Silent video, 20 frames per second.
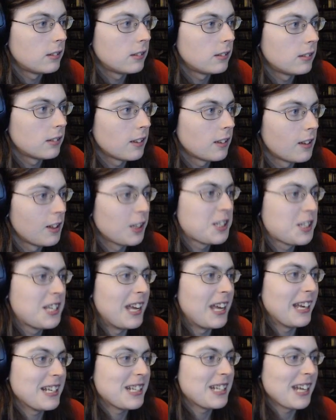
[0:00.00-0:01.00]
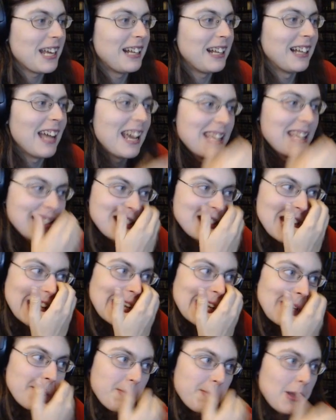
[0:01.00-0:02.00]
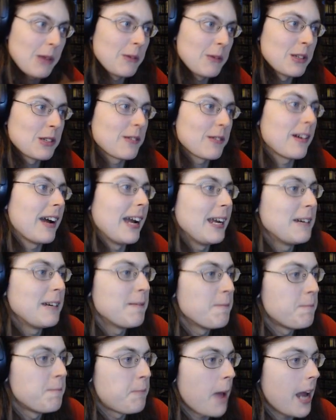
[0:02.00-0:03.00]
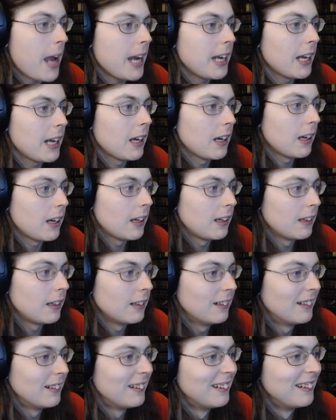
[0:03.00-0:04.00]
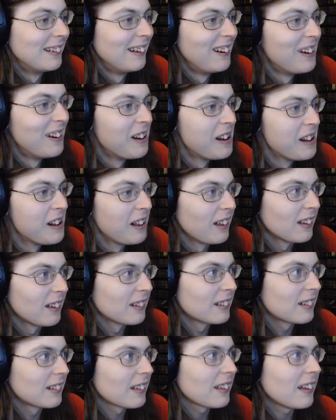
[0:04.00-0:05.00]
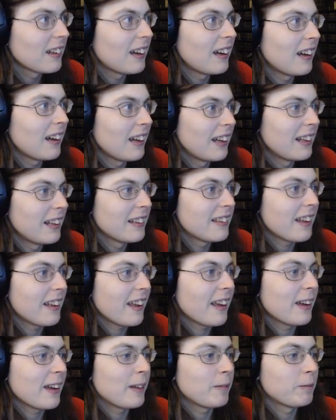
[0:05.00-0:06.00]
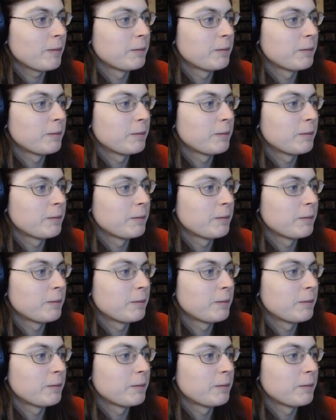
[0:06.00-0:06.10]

Looks like JLP was right. Beta. God damn.